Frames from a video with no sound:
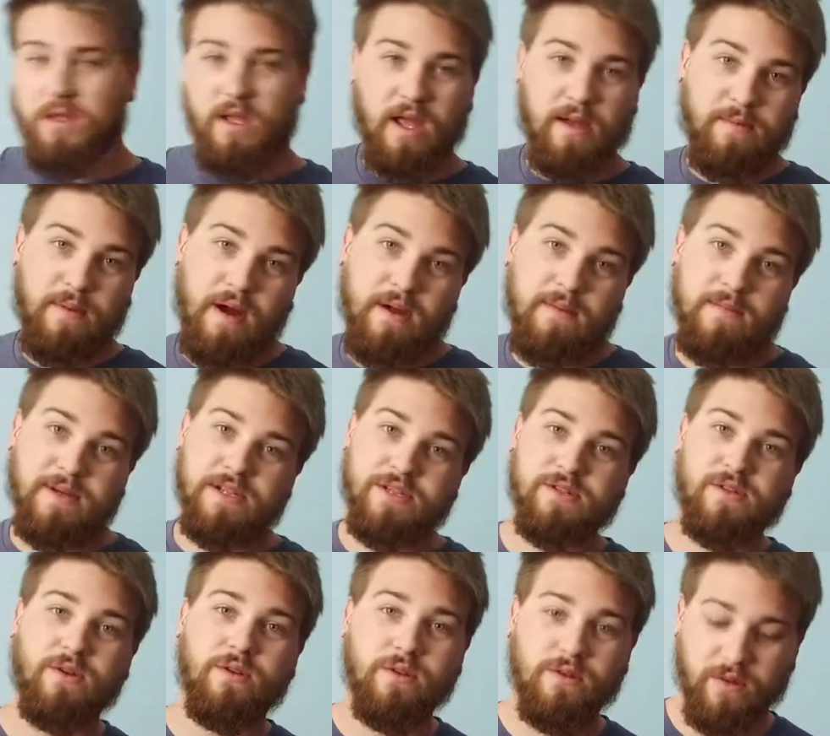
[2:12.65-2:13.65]
I bought my
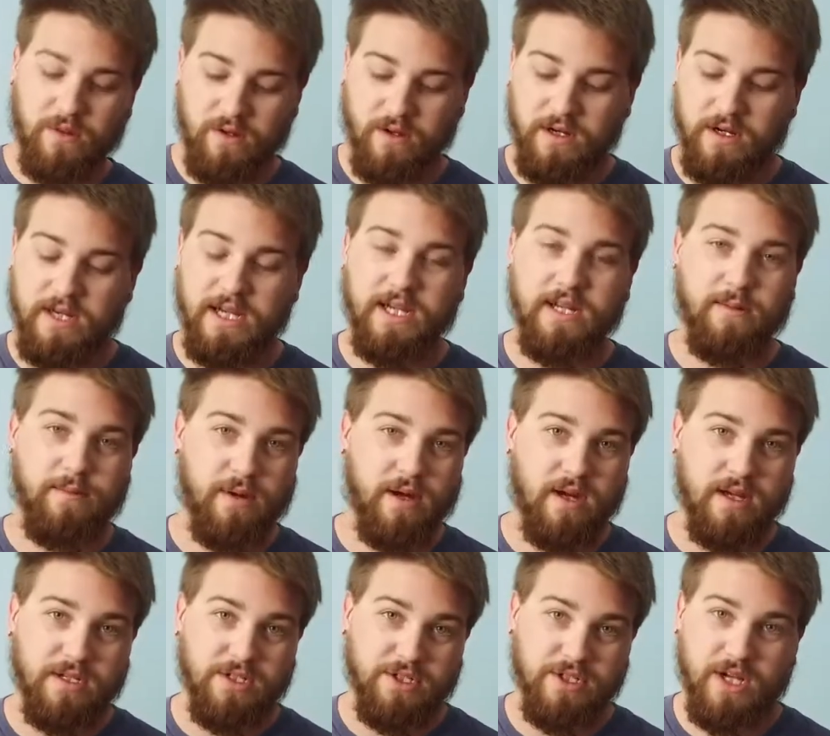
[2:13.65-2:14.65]
Solagore in a
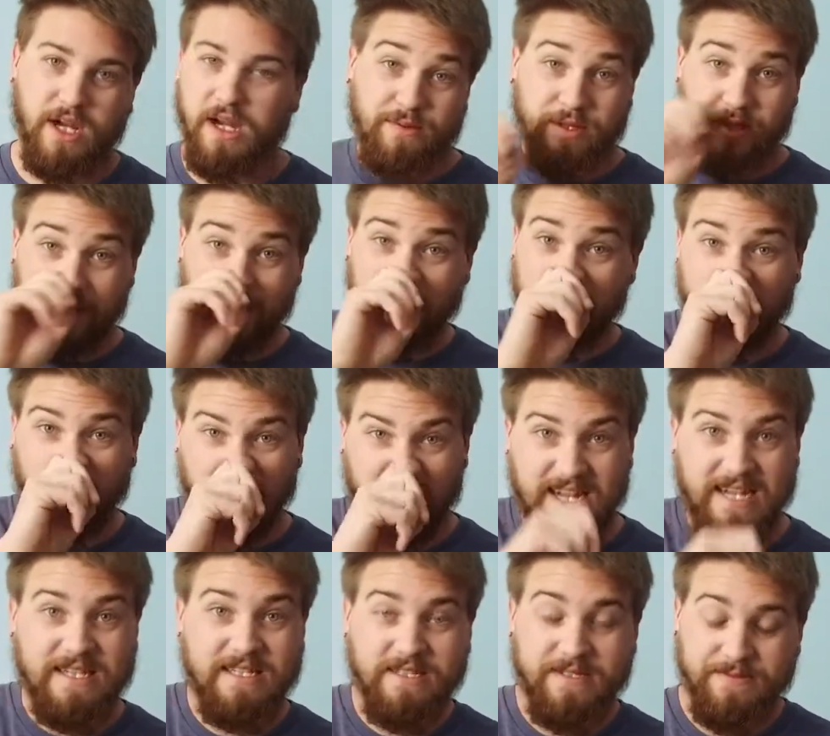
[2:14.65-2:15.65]
pawn shop, a good
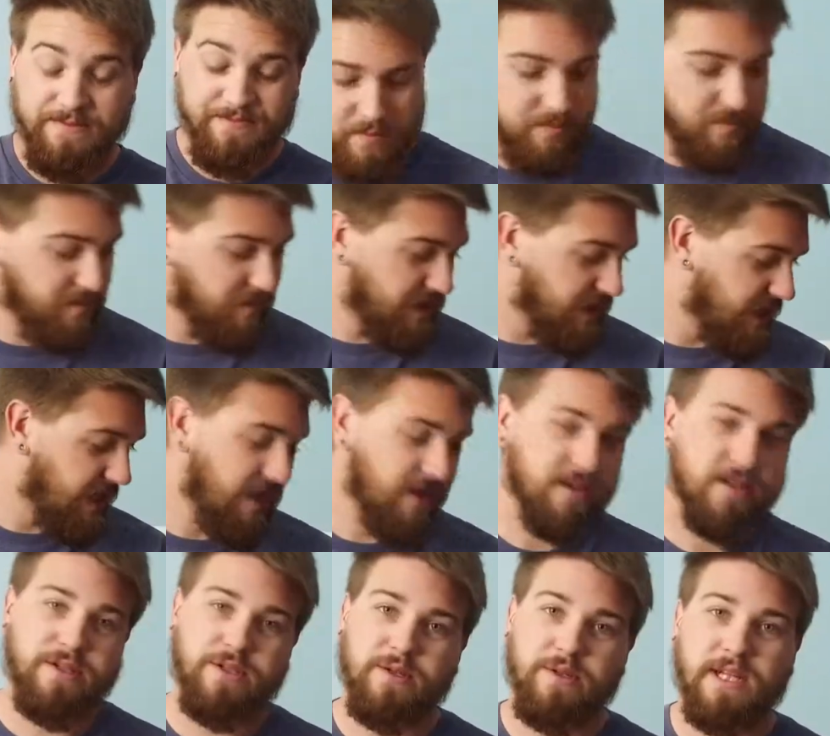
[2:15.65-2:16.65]
price, but the
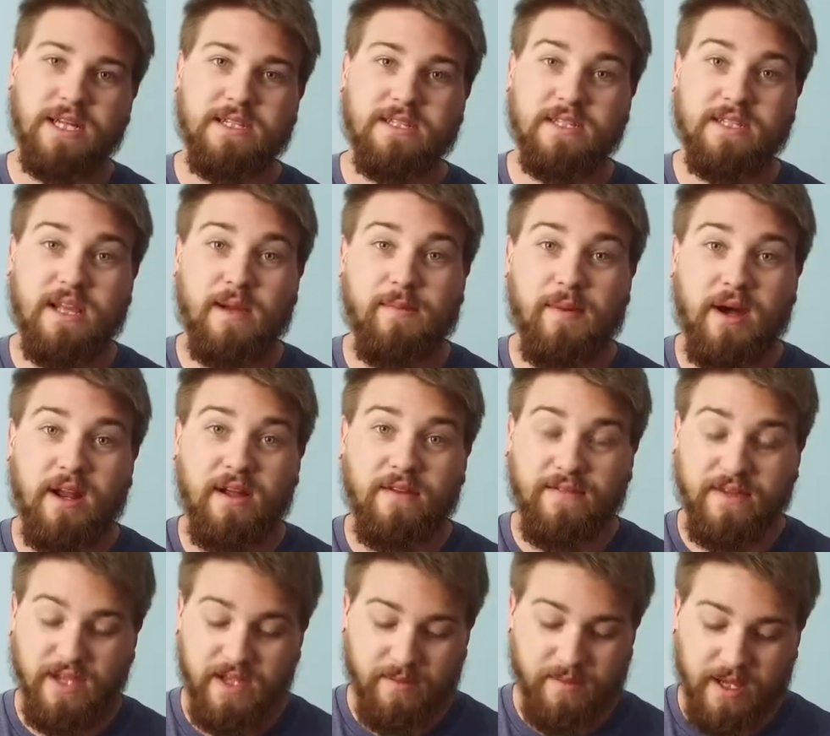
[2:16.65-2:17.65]
other two lenses I bought off of
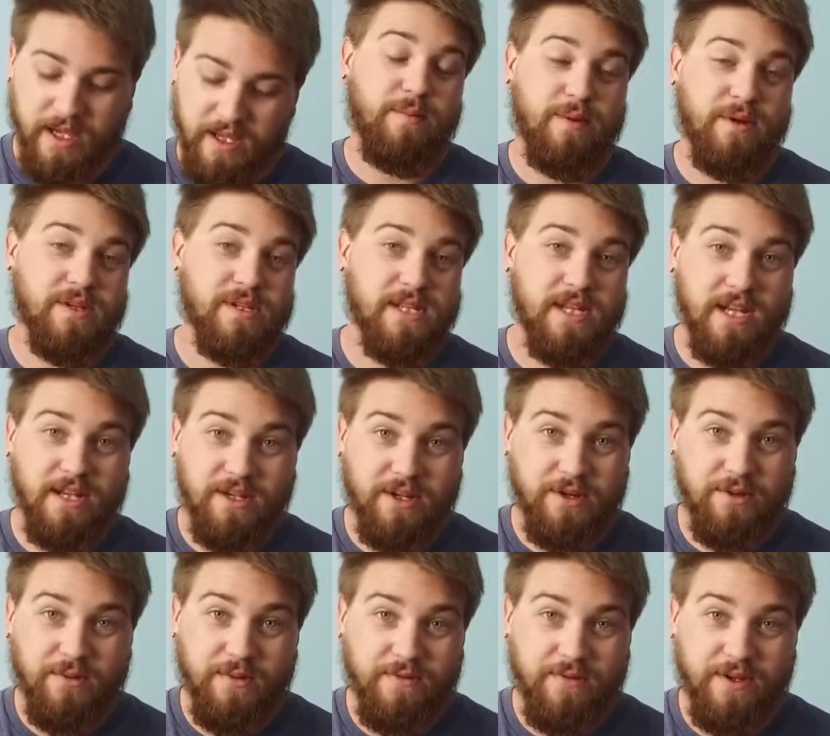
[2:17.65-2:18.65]
eBay. The person had
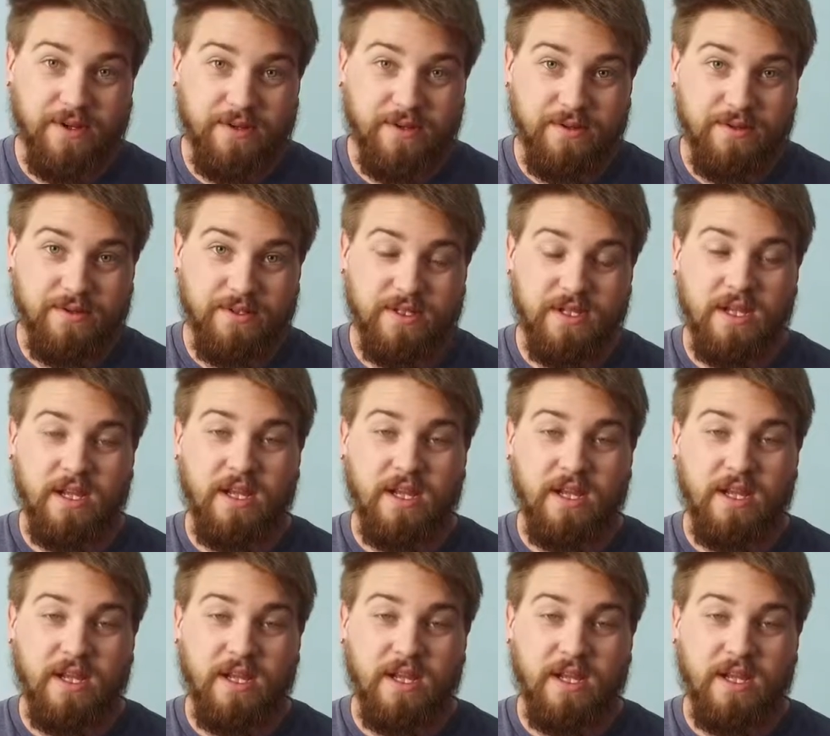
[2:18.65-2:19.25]
good reviews.